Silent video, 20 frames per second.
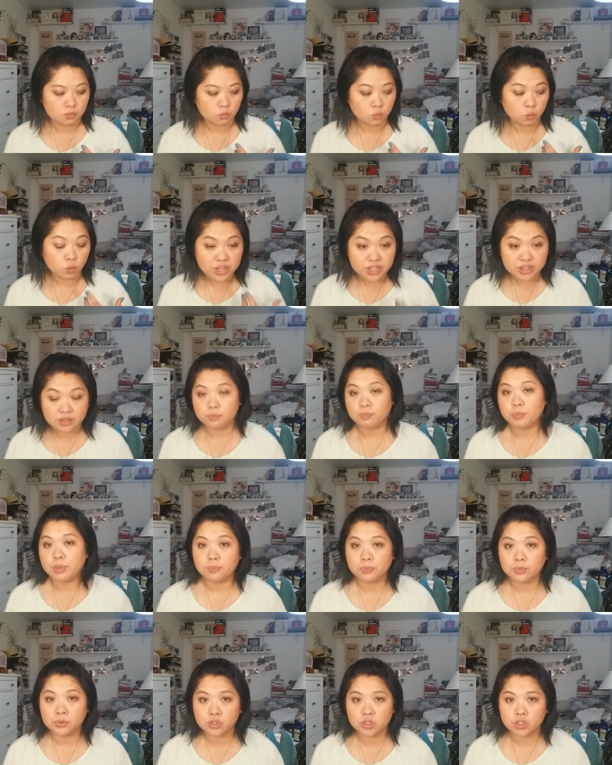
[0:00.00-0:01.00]
with
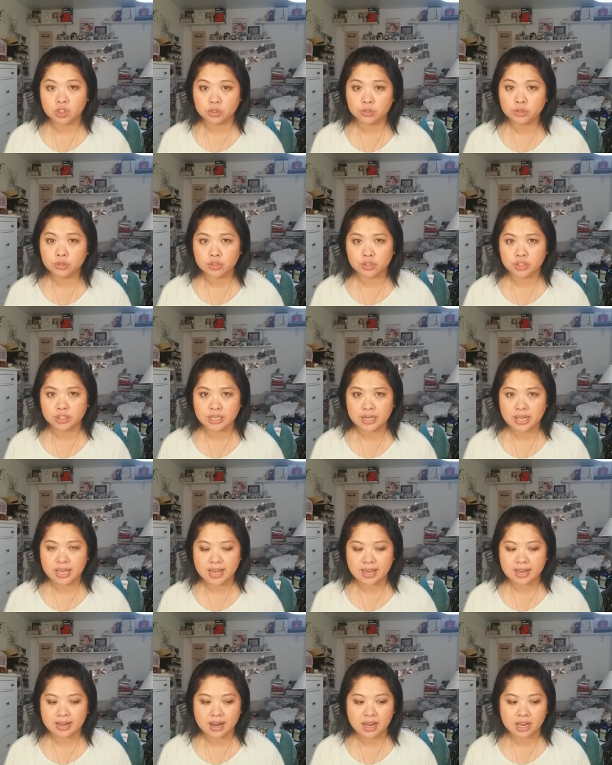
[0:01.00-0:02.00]
people's children
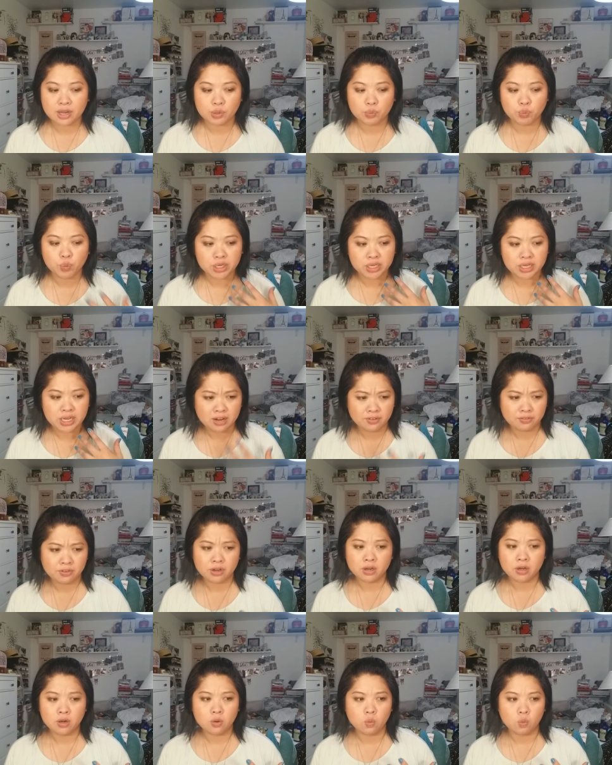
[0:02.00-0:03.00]
and I would
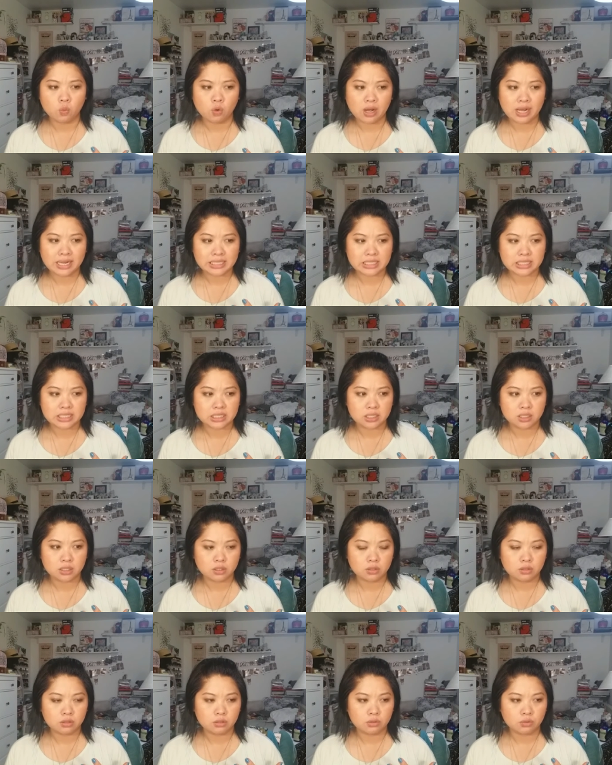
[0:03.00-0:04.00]
never want
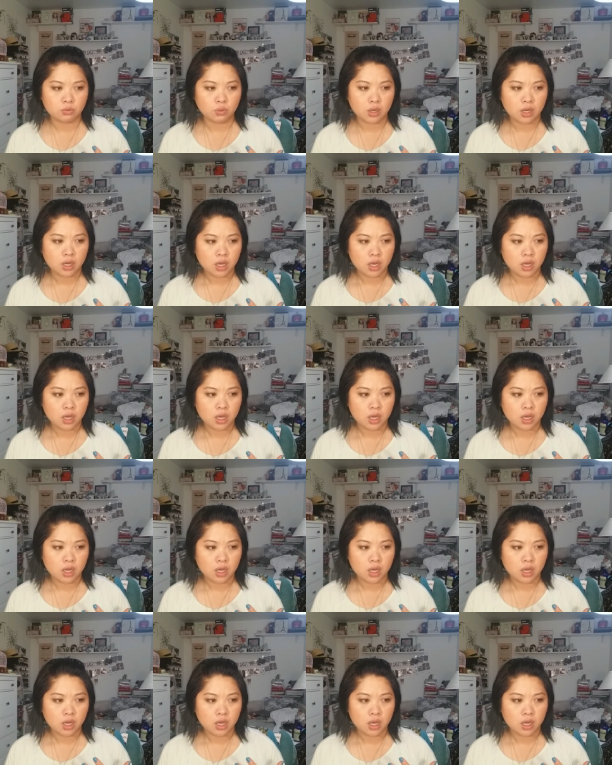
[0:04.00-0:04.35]
to